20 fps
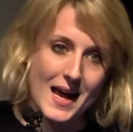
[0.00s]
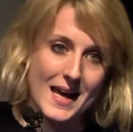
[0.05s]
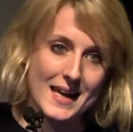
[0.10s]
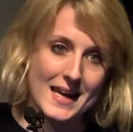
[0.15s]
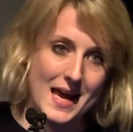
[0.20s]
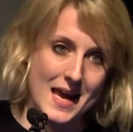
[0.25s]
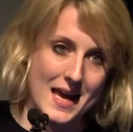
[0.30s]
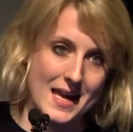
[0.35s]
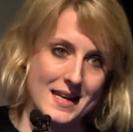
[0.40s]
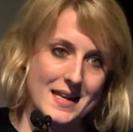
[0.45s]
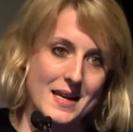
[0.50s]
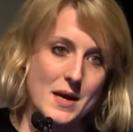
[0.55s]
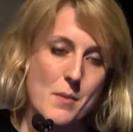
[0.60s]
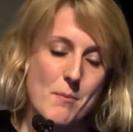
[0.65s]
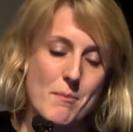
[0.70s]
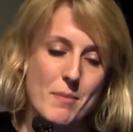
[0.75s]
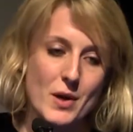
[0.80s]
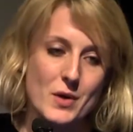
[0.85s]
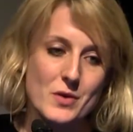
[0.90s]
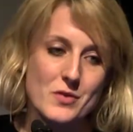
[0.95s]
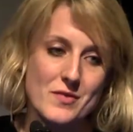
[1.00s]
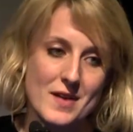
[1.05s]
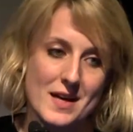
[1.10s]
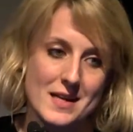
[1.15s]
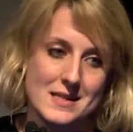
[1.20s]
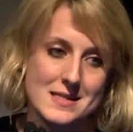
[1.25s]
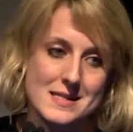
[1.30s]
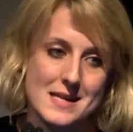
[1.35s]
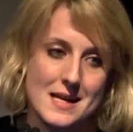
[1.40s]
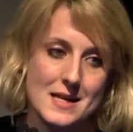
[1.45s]
Again, both
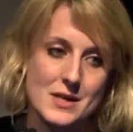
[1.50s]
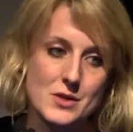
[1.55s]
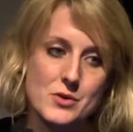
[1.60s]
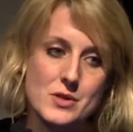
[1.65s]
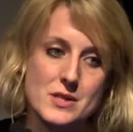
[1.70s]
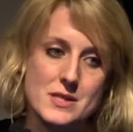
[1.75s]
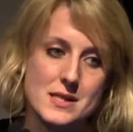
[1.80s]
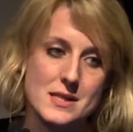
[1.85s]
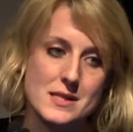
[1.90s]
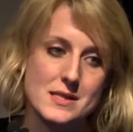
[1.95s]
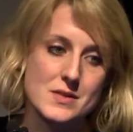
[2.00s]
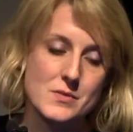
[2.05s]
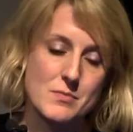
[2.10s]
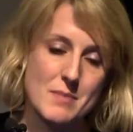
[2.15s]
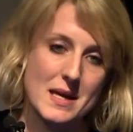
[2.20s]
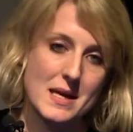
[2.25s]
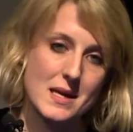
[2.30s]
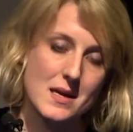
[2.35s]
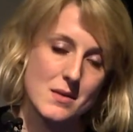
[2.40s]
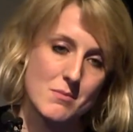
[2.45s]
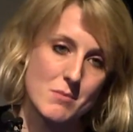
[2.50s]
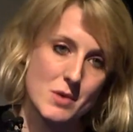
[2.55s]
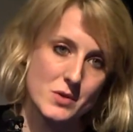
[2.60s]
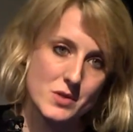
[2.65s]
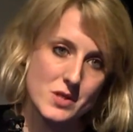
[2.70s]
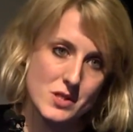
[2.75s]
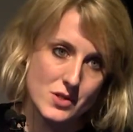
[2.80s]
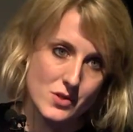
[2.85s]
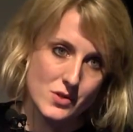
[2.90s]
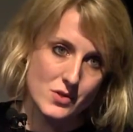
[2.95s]
fans and critics of making a
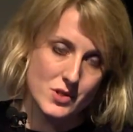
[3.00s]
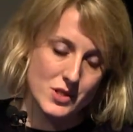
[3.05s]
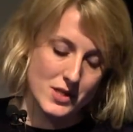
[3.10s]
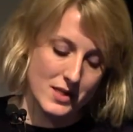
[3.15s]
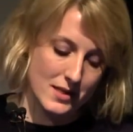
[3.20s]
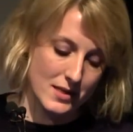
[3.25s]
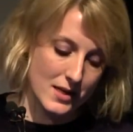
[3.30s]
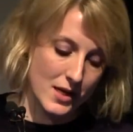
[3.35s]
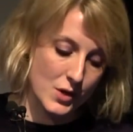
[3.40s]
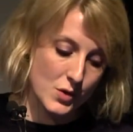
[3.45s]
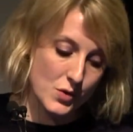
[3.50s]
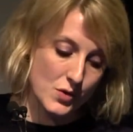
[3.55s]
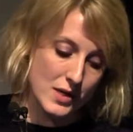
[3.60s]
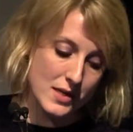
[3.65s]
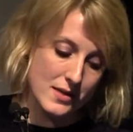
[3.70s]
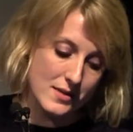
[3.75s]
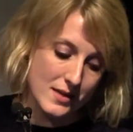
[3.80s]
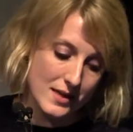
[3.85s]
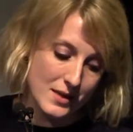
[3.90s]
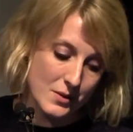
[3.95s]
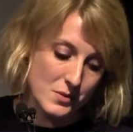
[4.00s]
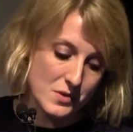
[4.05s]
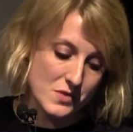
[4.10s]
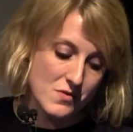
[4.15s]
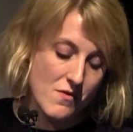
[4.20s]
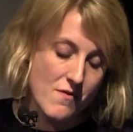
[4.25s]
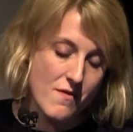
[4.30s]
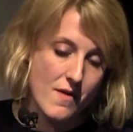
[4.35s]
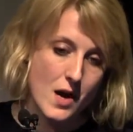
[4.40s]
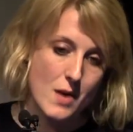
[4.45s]
multi-shot gin agreed that it was
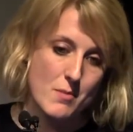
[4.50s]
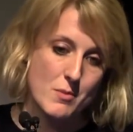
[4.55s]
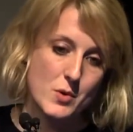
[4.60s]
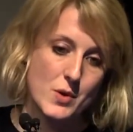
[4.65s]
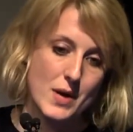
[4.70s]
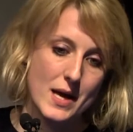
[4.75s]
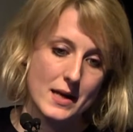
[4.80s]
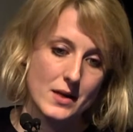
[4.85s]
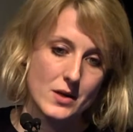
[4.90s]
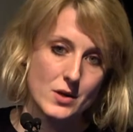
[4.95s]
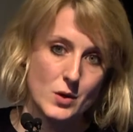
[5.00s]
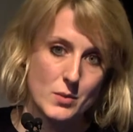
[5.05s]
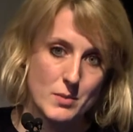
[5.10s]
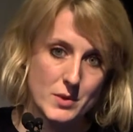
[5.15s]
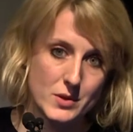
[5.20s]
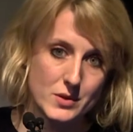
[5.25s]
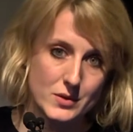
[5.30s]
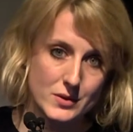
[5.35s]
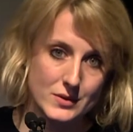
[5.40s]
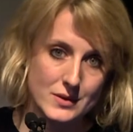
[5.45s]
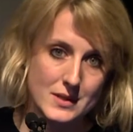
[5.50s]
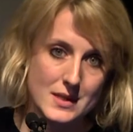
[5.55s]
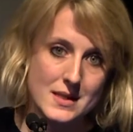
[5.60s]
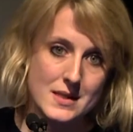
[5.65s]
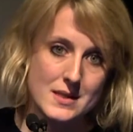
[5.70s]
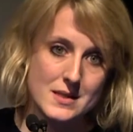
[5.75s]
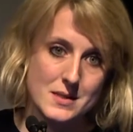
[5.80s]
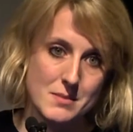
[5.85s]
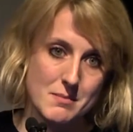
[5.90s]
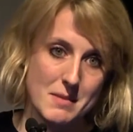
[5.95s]
far more economical
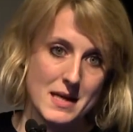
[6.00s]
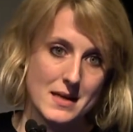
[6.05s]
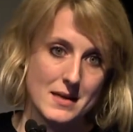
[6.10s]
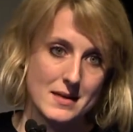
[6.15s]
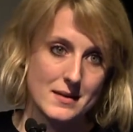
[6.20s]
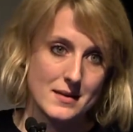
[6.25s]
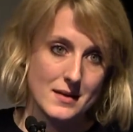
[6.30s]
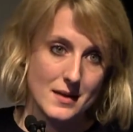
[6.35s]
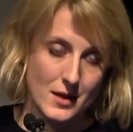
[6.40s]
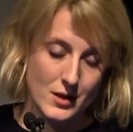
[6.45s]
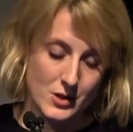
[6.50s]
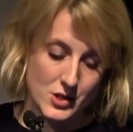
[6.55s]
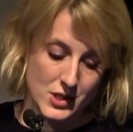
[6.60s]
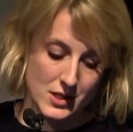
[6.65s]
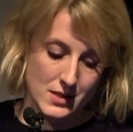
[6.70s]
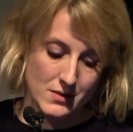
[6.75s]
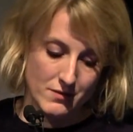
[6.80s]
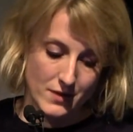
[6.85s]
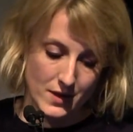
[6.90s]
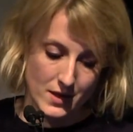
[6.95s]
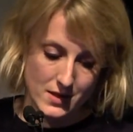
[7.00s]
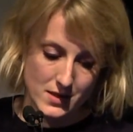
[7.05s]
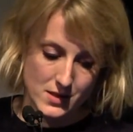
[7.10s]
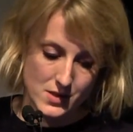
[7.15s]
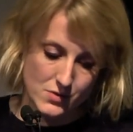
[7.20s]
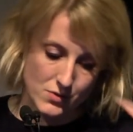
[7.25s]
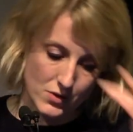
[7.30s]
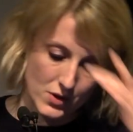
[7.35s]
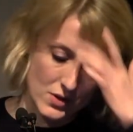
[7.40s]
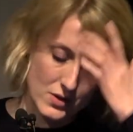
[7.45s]
to make a gin via
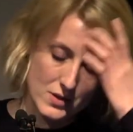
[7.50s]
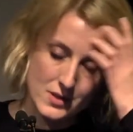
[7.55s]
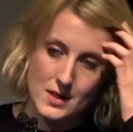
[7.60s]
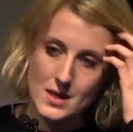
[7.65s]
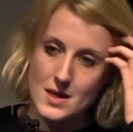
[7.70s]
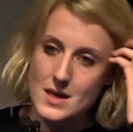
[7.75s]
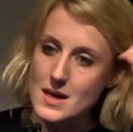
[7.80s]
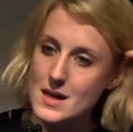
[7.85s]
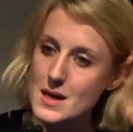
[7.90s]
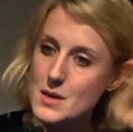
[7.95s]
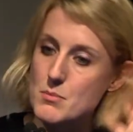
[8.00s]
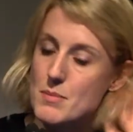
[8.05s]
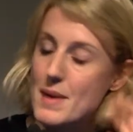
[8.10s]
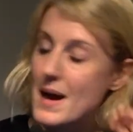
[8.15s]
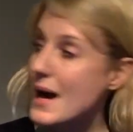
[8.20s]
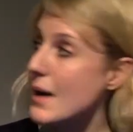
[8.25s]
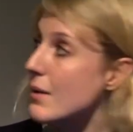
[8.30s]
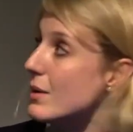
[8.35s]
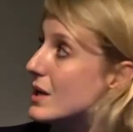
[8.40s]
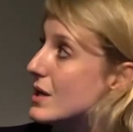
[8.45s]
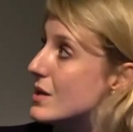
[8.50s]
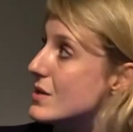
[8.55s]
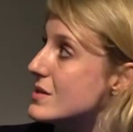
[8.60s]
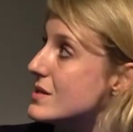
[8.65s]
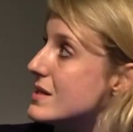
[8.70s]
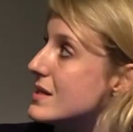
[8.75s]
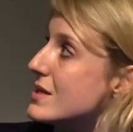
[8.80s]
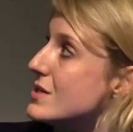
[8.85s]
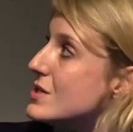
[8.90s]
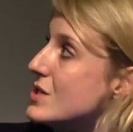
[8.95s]
this route. In power
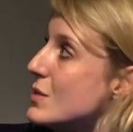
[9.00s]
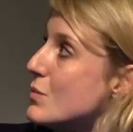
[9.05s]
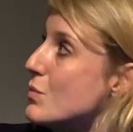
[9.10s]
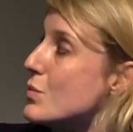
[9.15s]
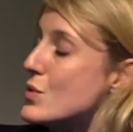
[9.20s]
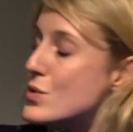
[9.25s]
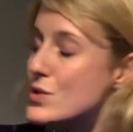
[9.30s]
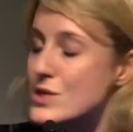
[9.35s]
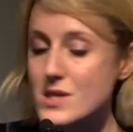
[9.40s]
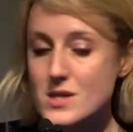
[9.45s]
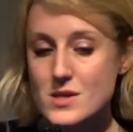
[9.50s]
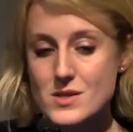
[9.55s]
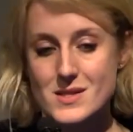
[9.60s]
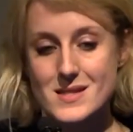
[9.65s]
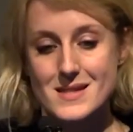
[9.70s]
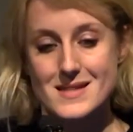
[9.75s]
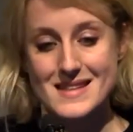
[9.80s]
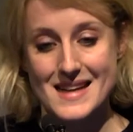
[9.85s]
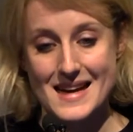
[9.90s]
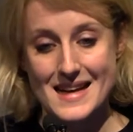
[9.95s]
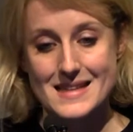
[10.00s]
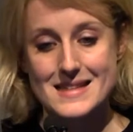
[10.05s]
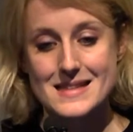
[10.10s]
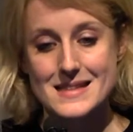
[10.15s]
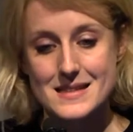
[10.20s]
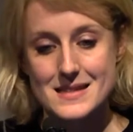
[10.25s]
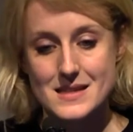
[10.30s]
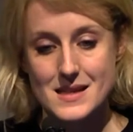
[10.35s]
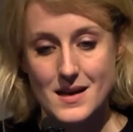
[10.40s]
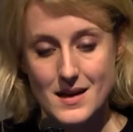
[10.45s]
usage, in water usage, and
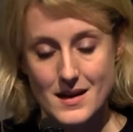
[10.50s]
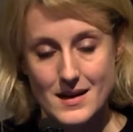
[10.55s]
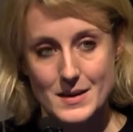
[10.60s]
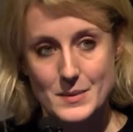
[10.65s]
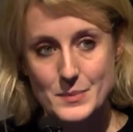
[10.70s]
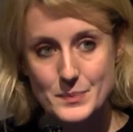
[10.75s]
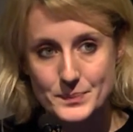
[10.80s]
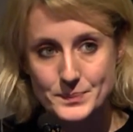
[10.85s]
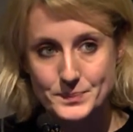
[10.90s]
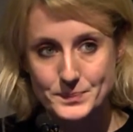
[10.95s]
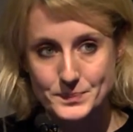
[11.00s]
in time.